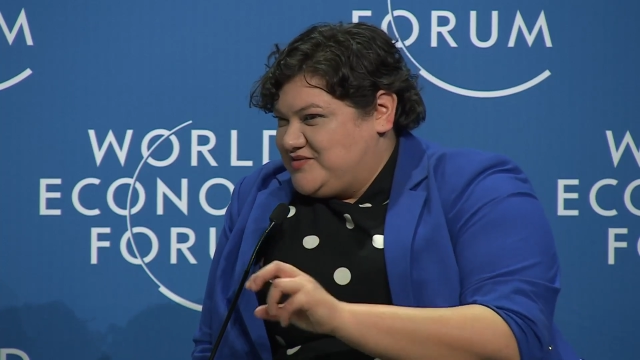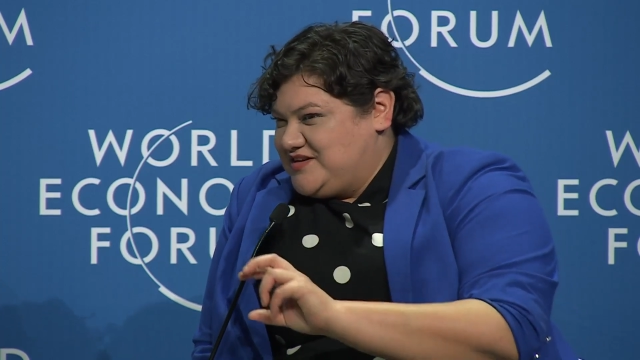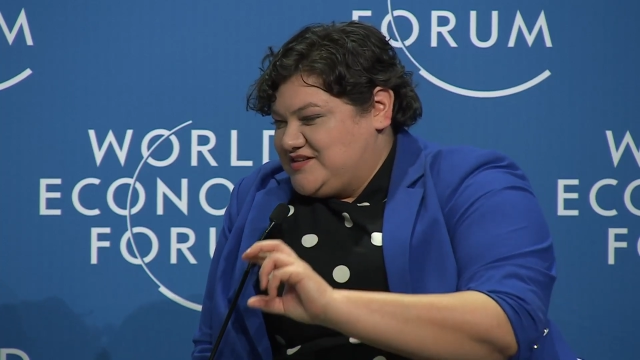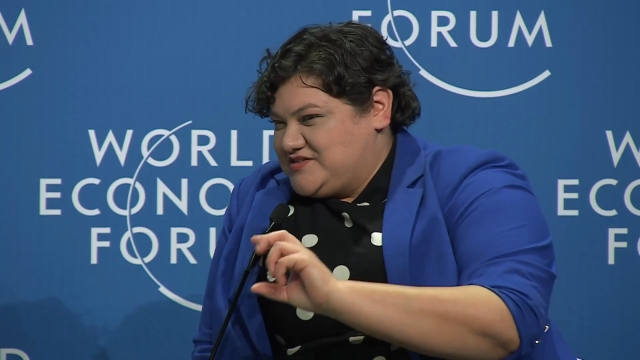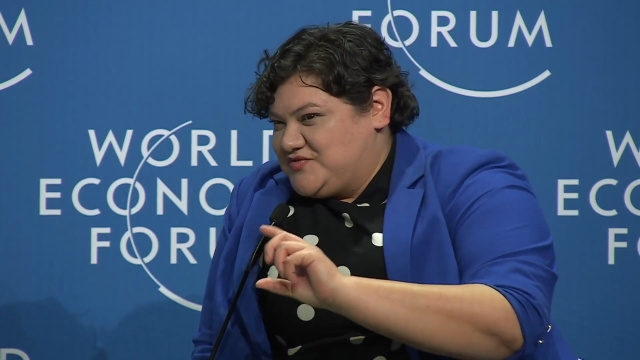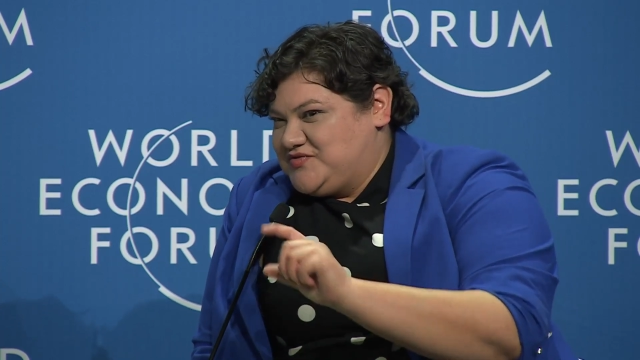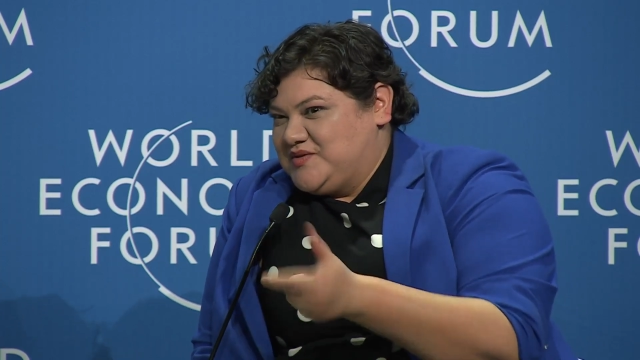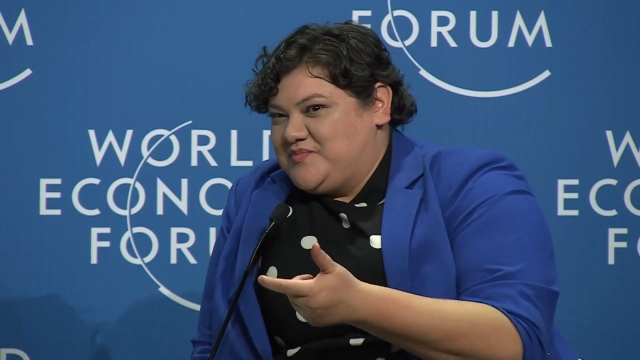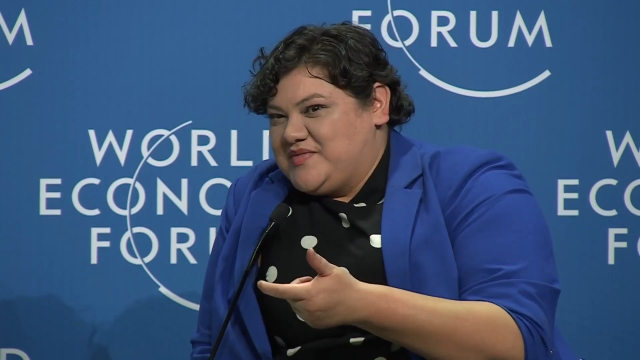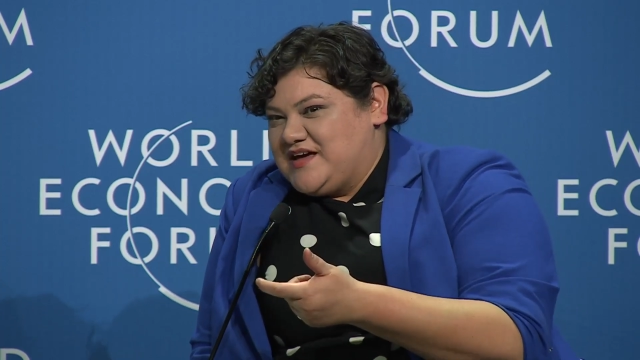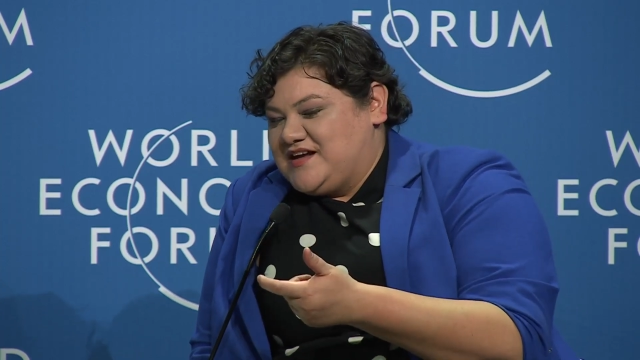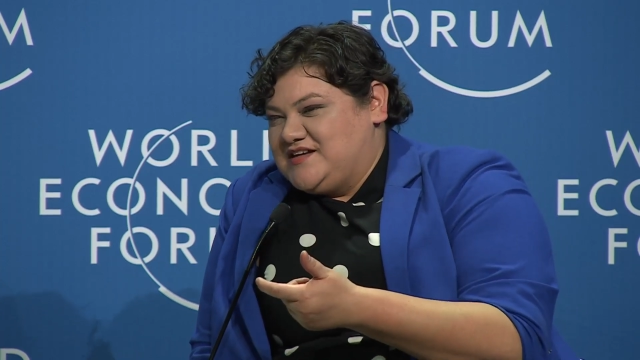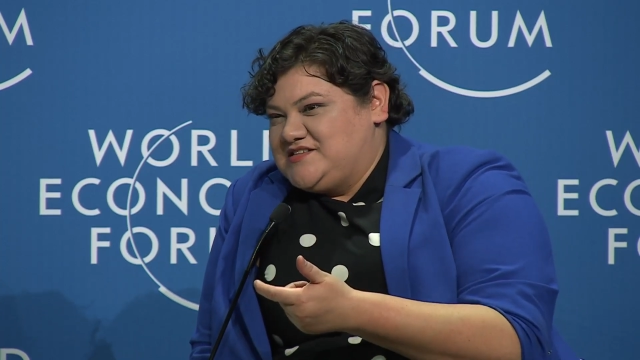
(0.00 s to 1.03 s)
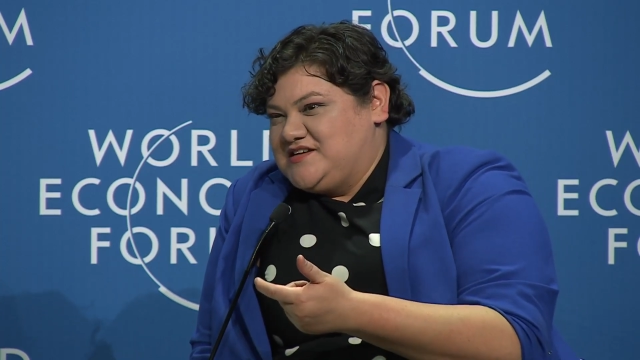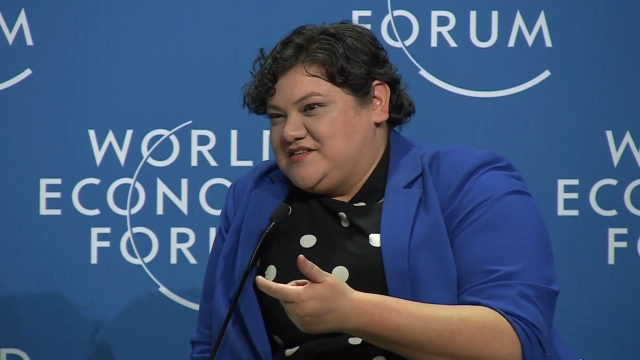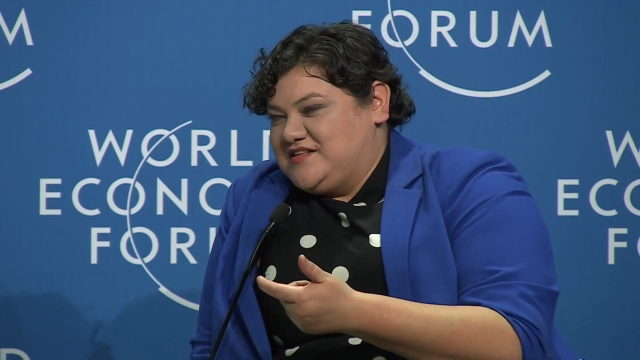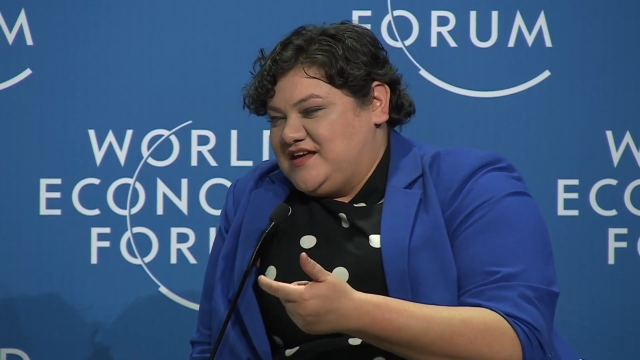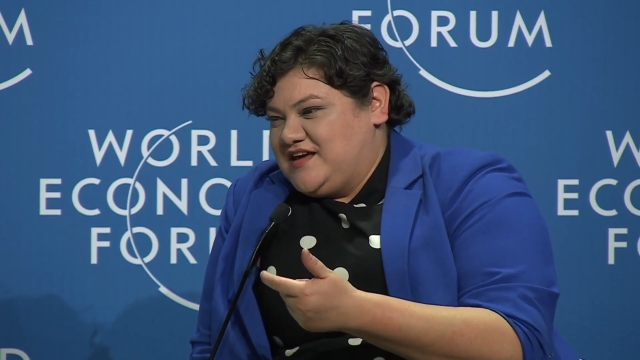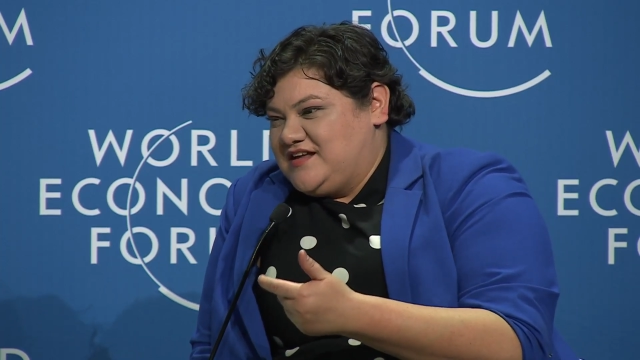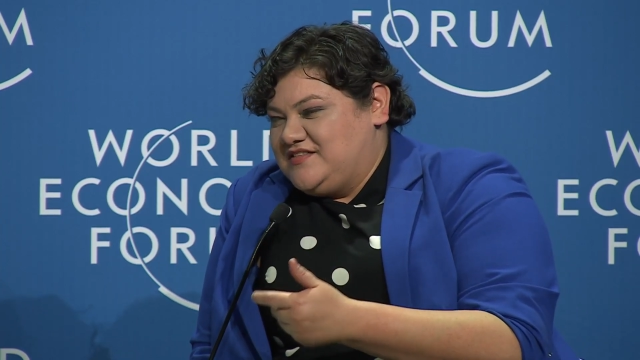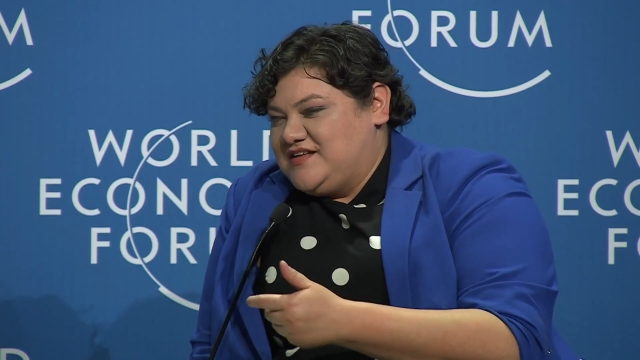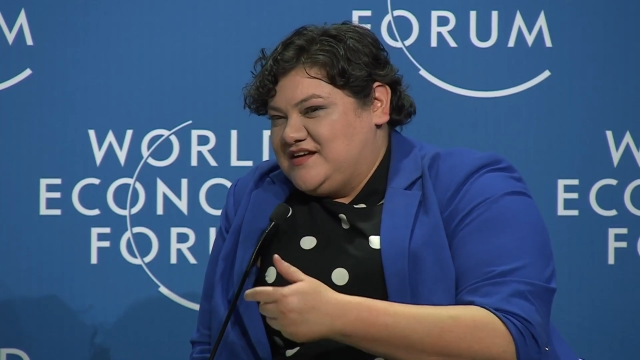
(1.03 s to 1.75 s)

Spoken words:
we need to flip that idea on the head,